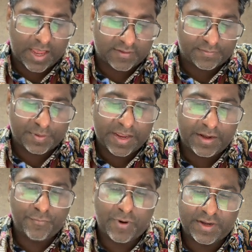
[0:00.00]

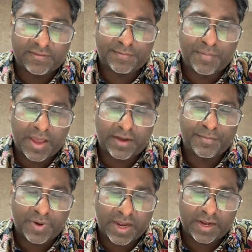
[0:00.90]
Explain what is
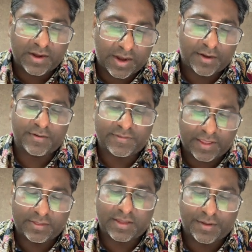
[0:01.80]
meant by chiral
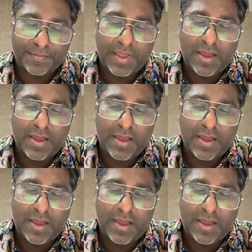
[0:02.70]
center.